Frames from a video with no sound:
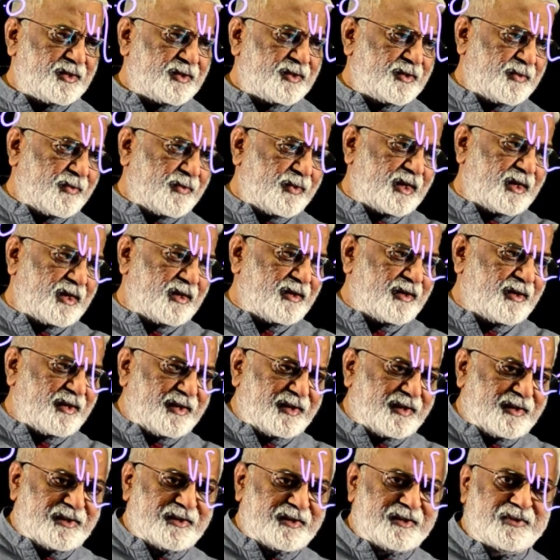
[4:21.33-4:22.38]

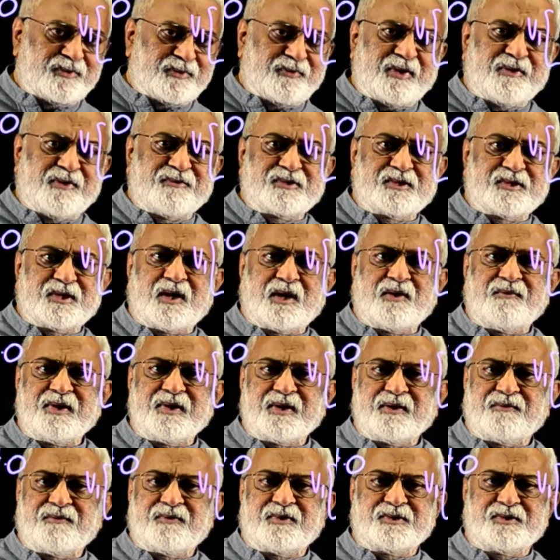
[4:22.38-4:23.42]
way of
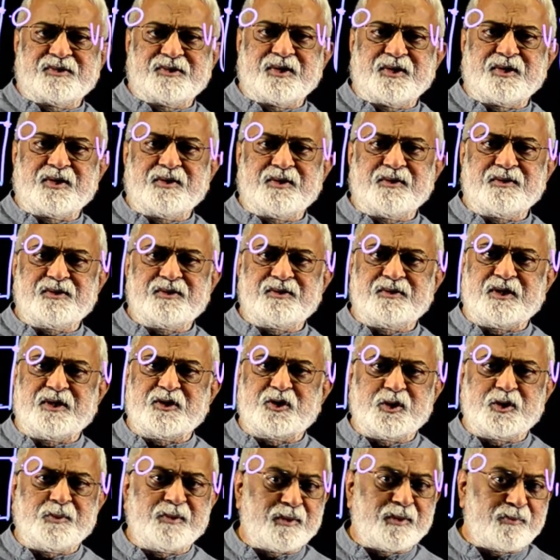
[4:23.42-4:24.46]
solving for circuits,
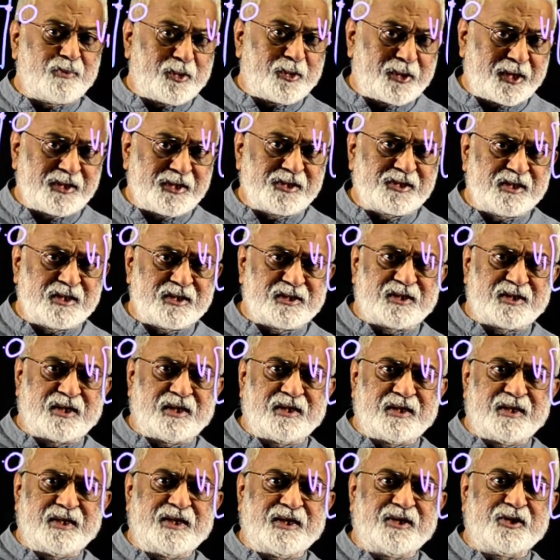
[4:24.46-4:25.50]
assuming potentials
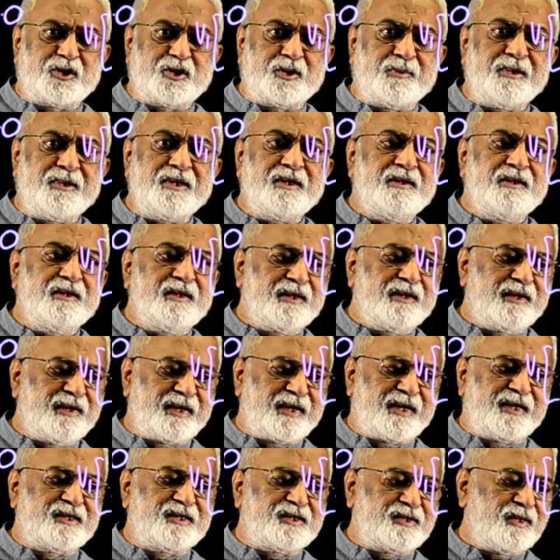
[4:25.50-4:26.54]
rather than assuming
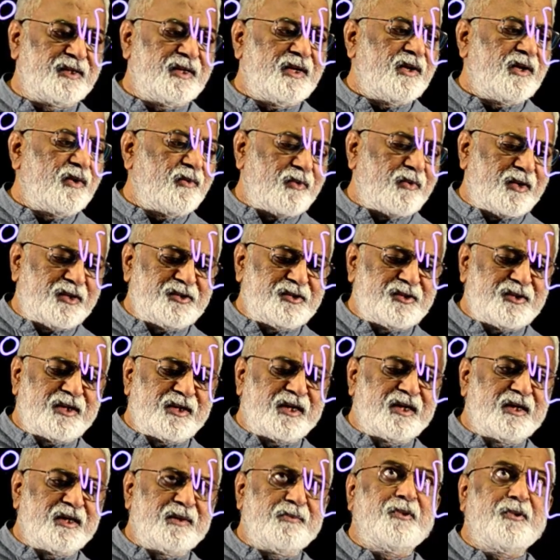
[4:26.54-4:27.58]
currents. Once you
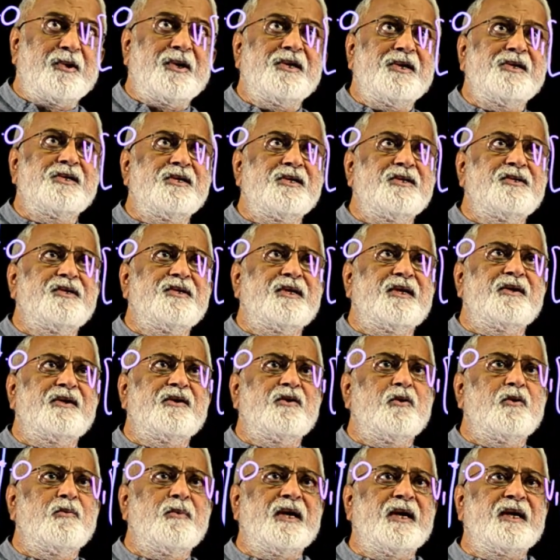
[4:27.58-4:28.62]
got the potentials, you can
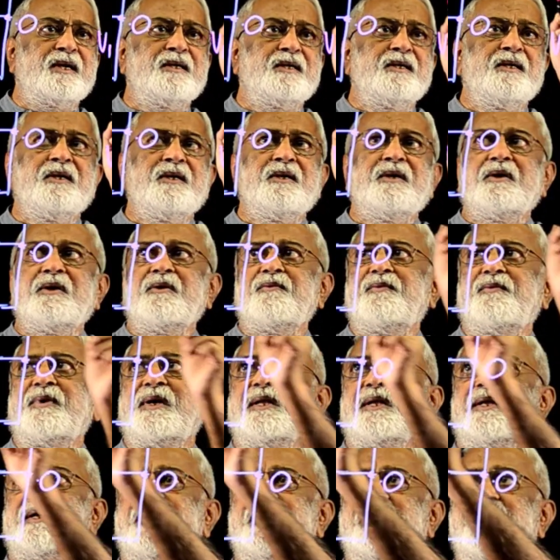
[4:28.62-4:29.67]
go back and
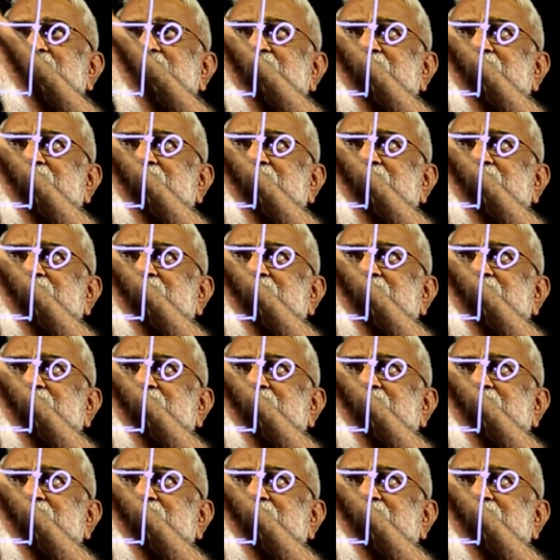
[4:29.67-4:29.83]
find the current